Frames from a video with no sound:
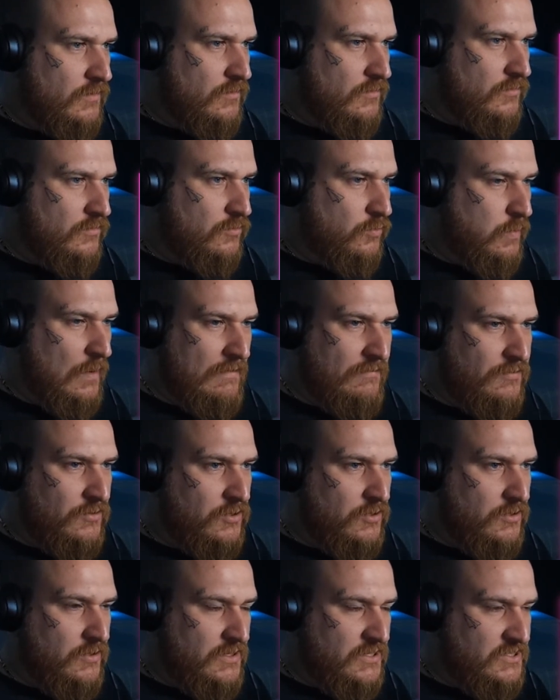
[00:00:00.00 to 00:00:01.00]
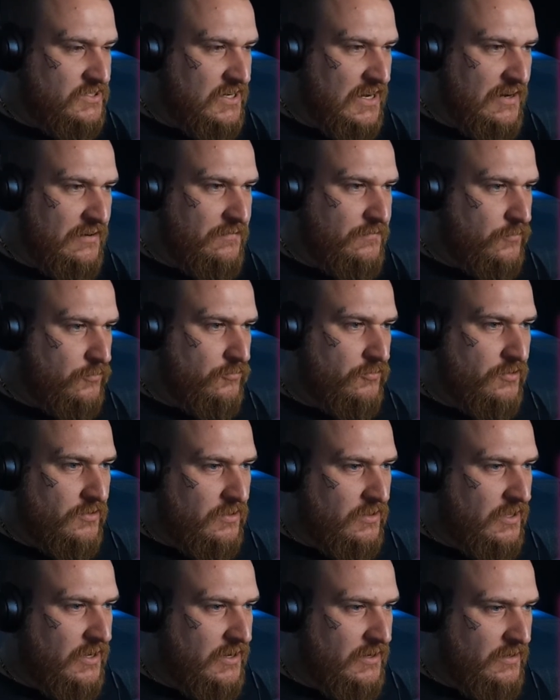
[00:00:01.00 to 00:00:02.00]
the weather, it started thundering
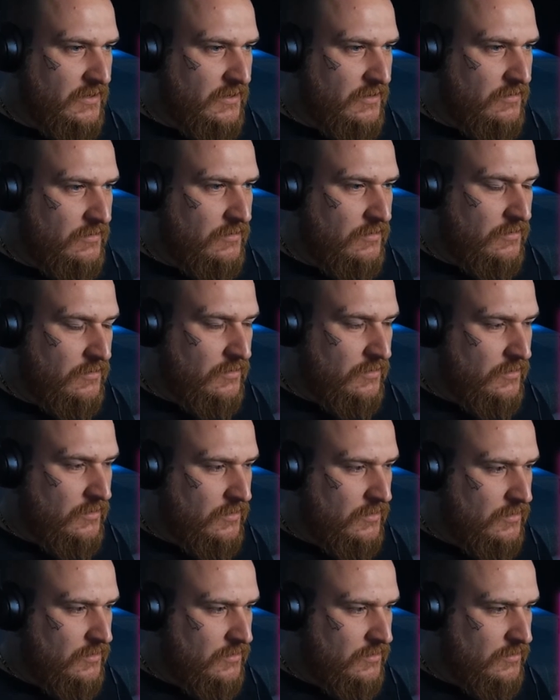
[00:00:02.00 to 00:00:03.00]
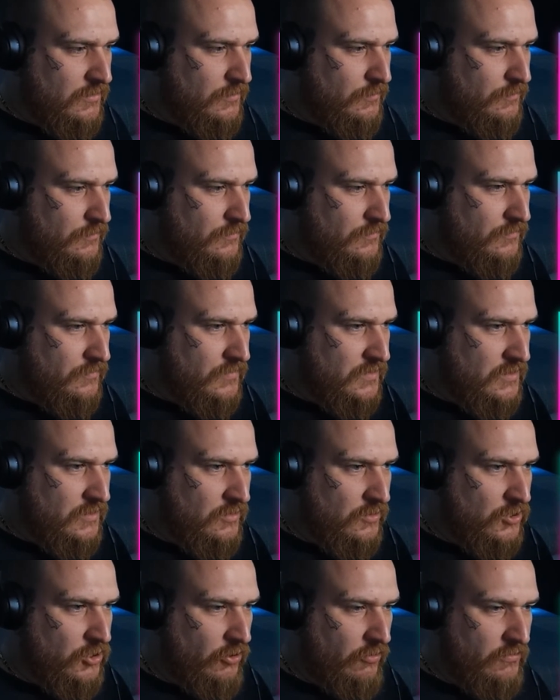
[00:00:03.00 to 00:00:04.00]
and lightning,
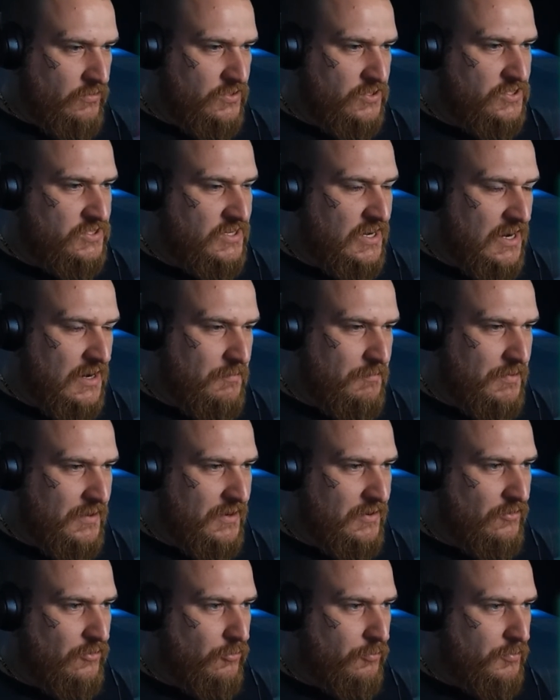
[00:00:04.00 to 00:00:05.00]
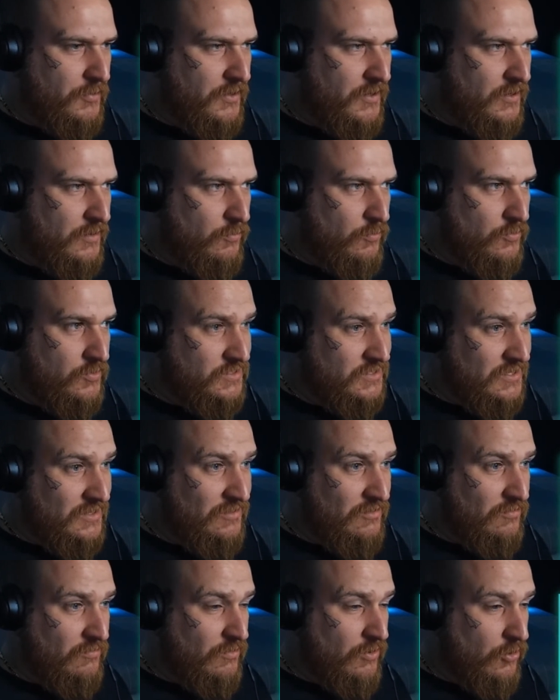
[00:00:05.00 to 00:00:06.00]
the current started picking up in it. We was on
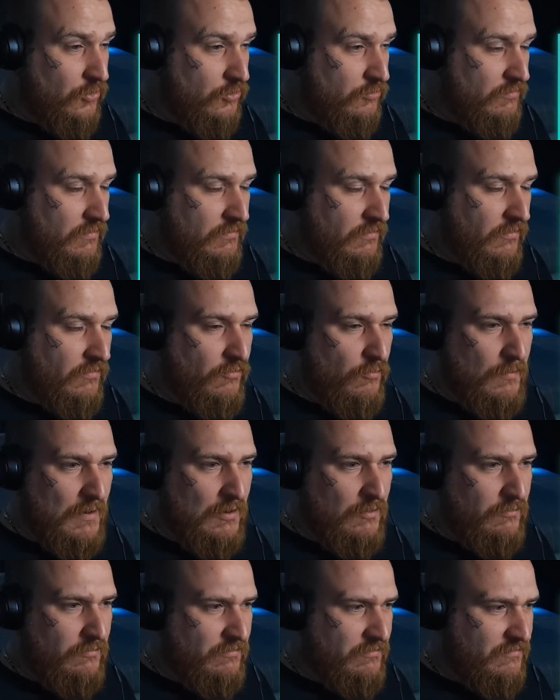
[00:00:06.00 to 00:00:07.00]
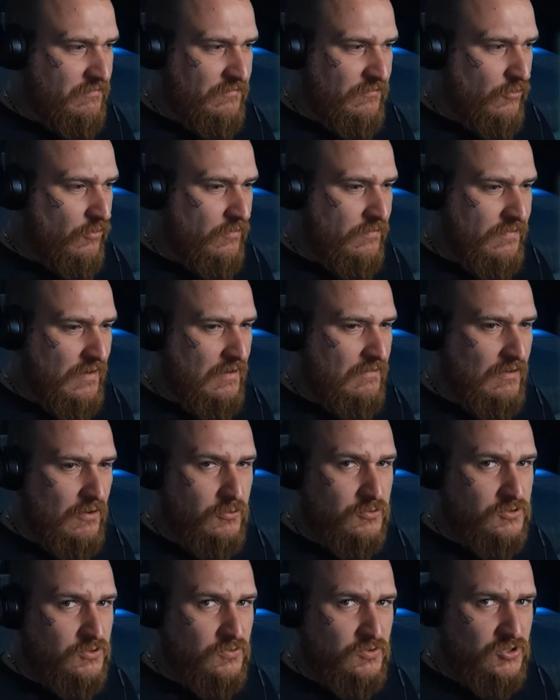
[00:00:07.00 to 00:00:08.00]
the river for about 4 or 5
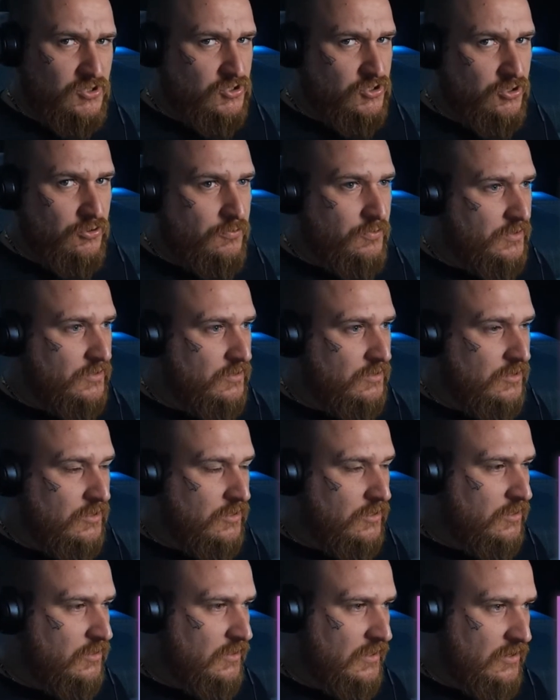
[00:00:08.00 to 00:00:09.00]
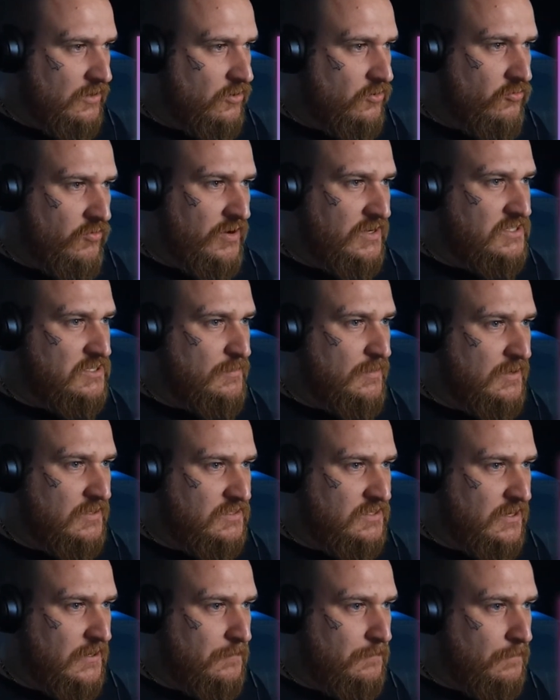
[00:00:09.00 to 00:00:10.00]
hours. It was stupid, like a crazy amount
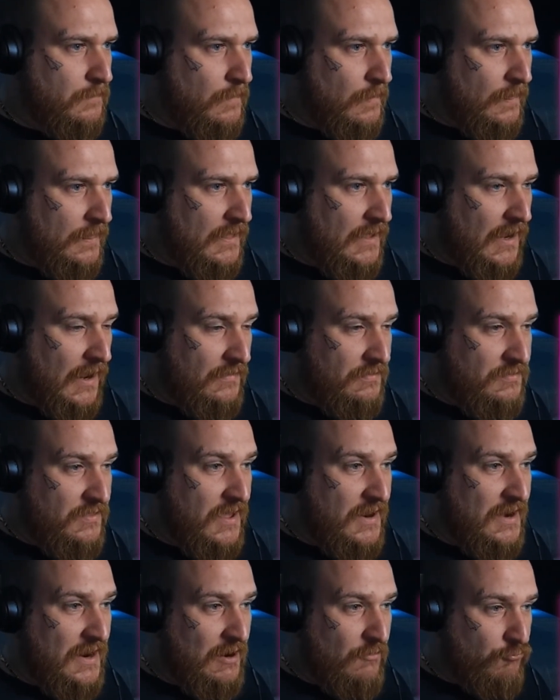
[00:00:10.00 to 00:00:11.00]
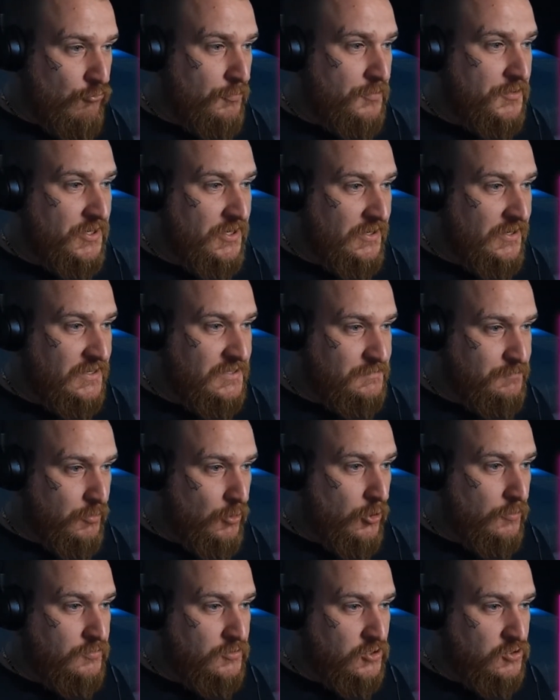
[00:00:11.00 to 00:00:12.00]
of time. And then our rubber dinghies
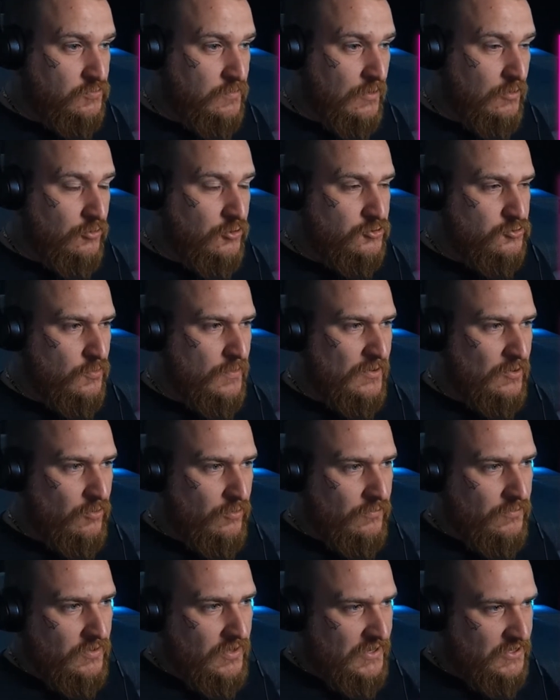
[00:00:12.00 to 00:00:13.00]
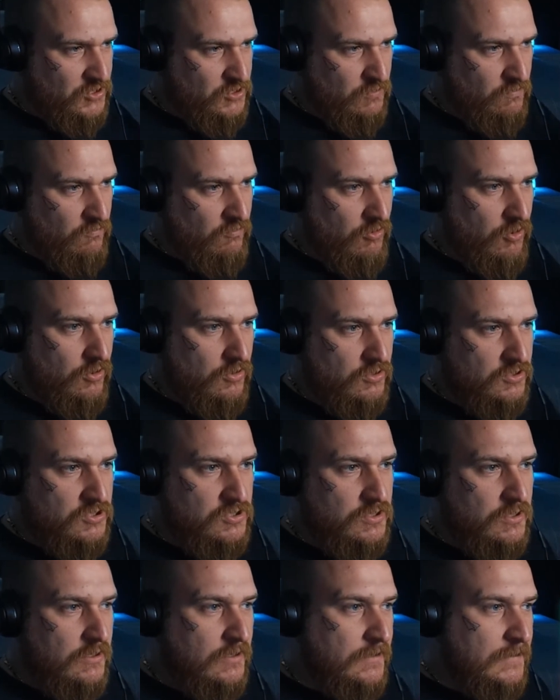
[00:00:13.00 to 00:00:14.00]
popped as well because we went over like some rocks.